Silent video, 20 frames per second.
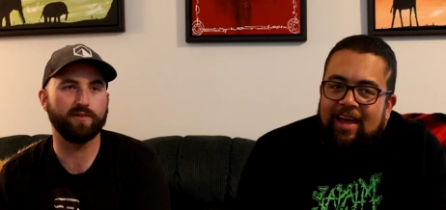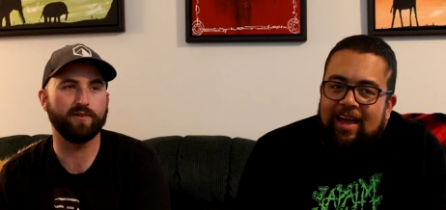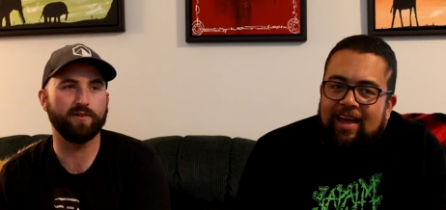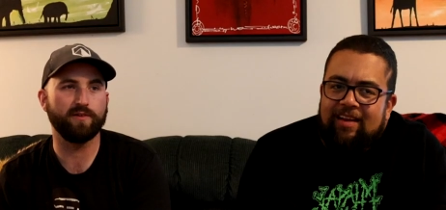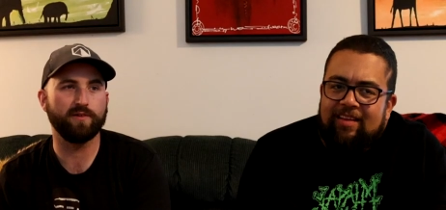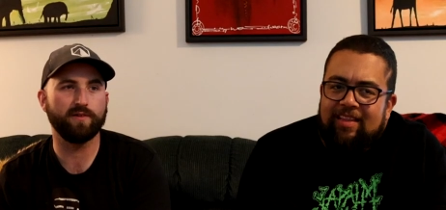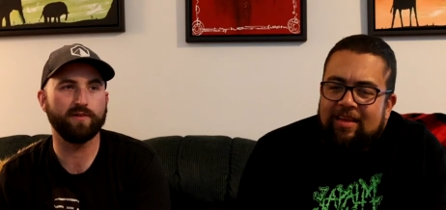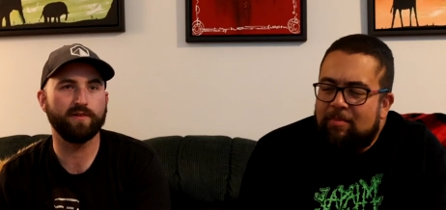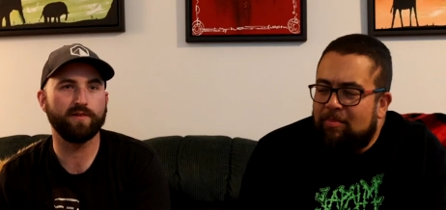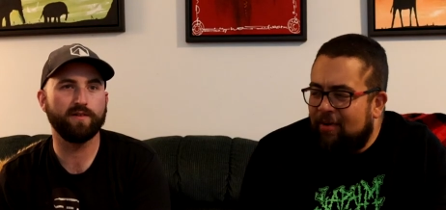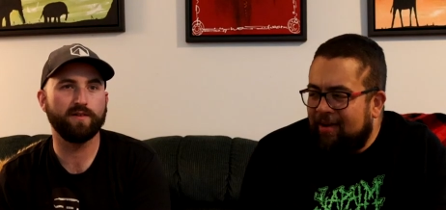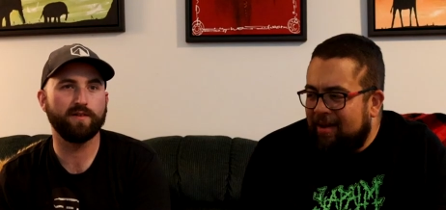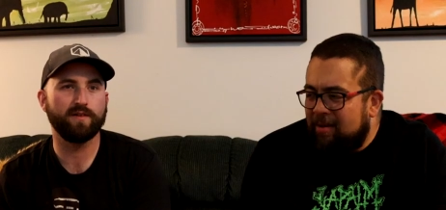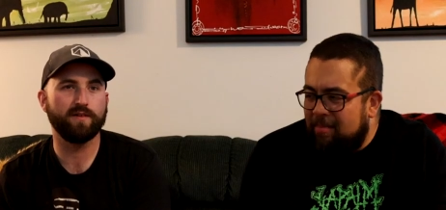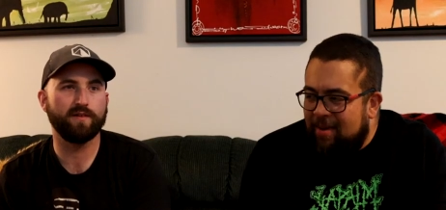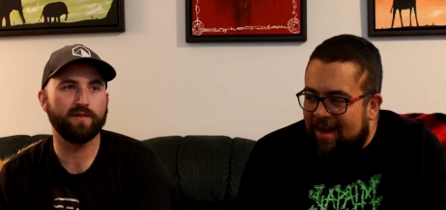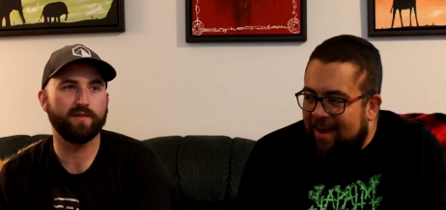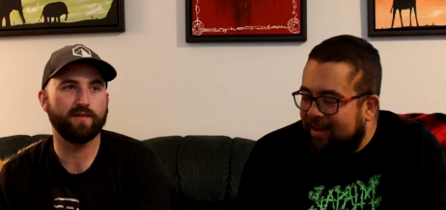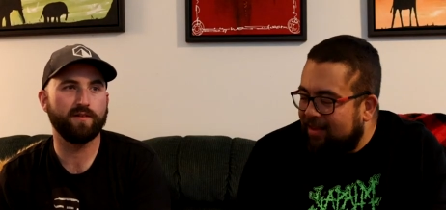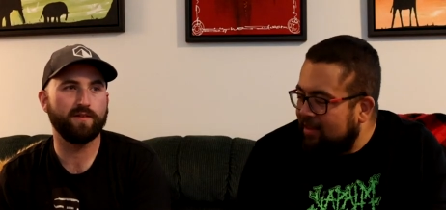Speaker 1: to. and they bring it
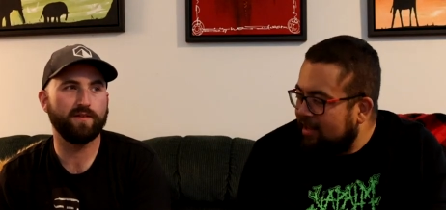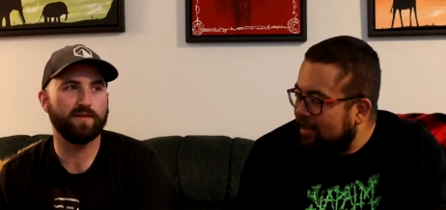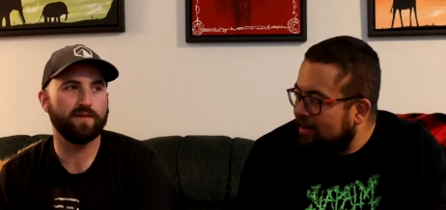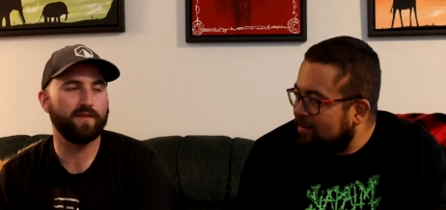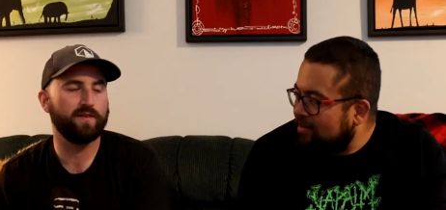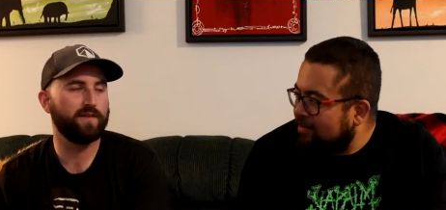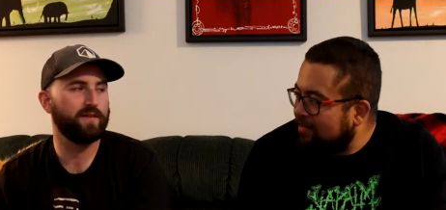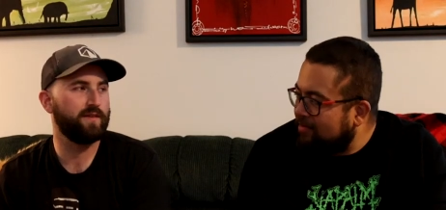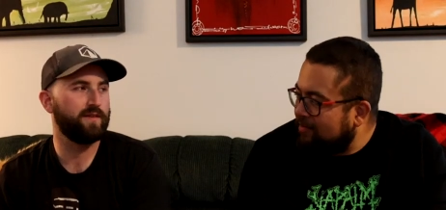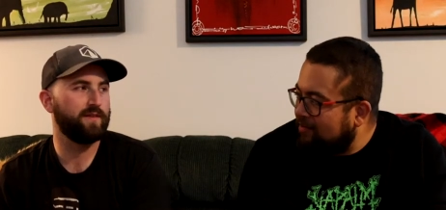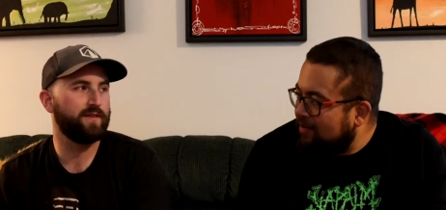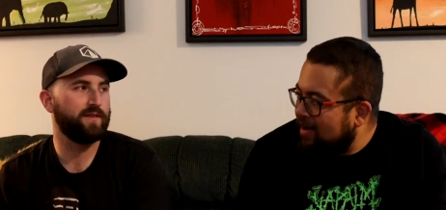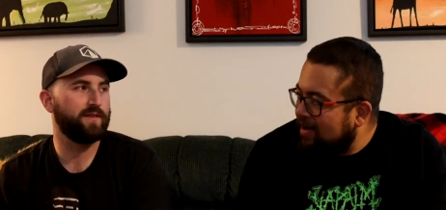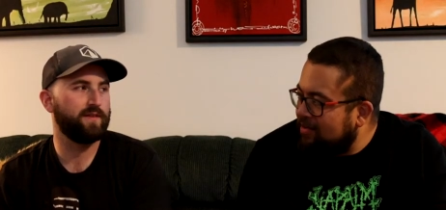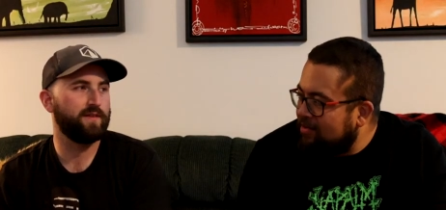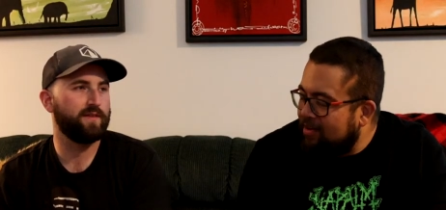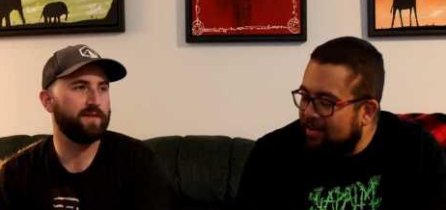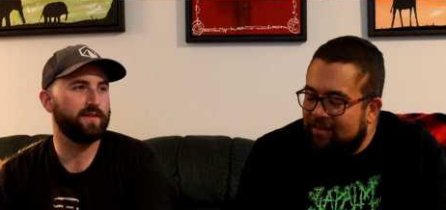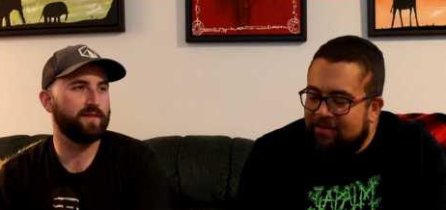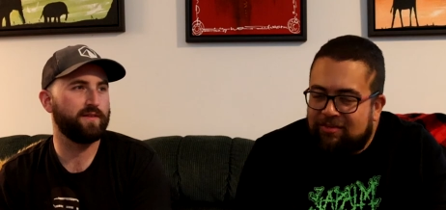back later in the
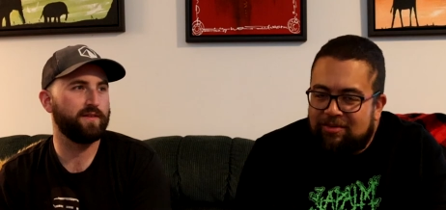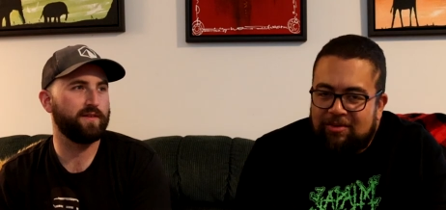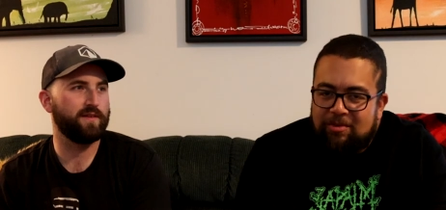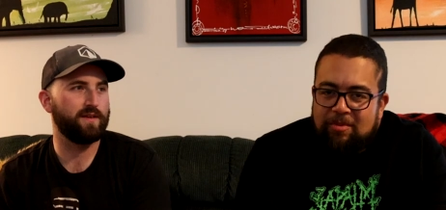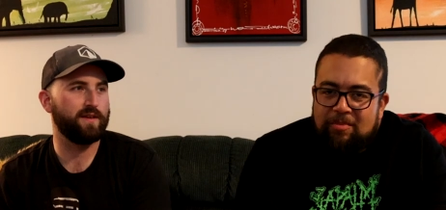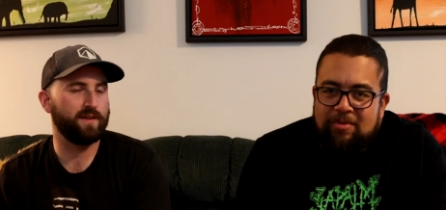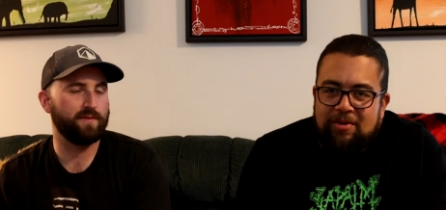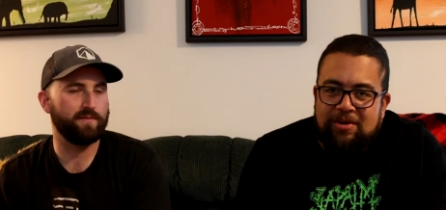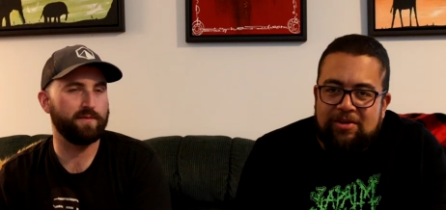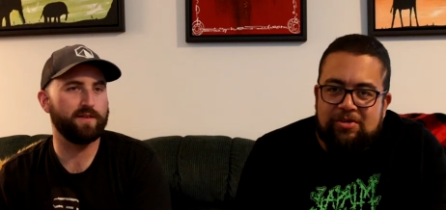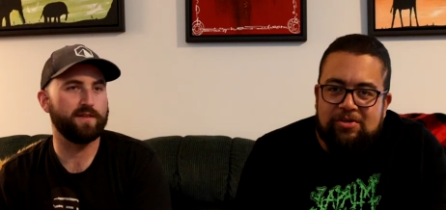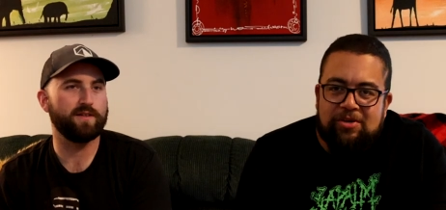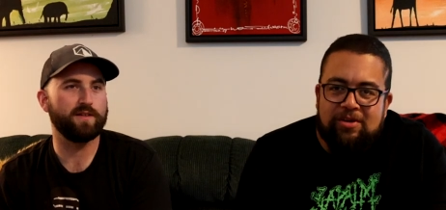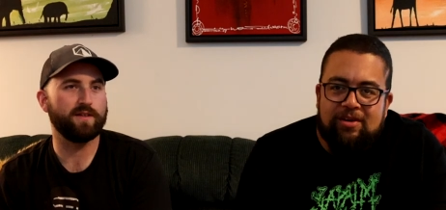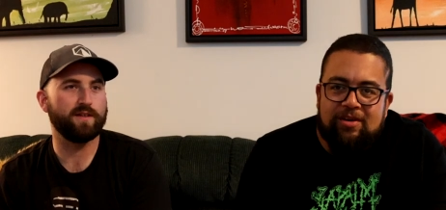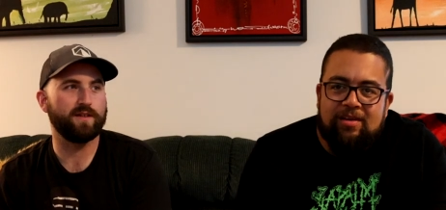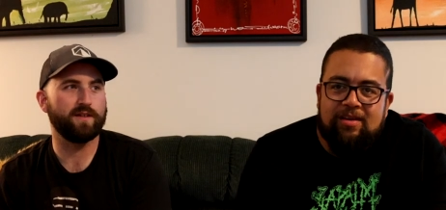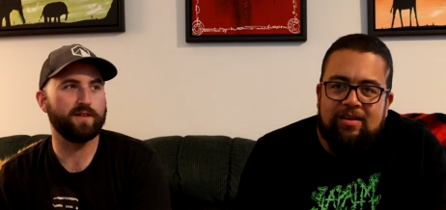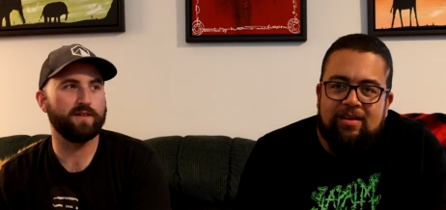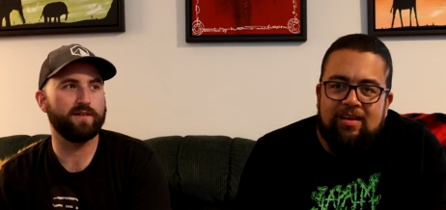franchise too. I'm yeah, pretty
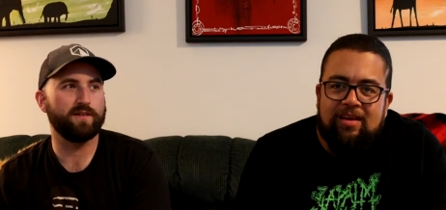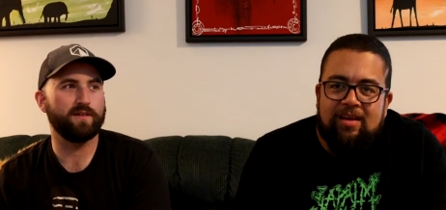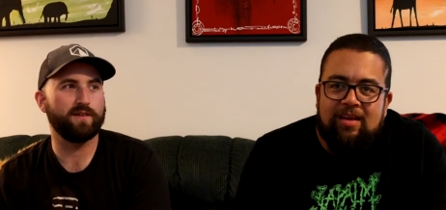sure. Did.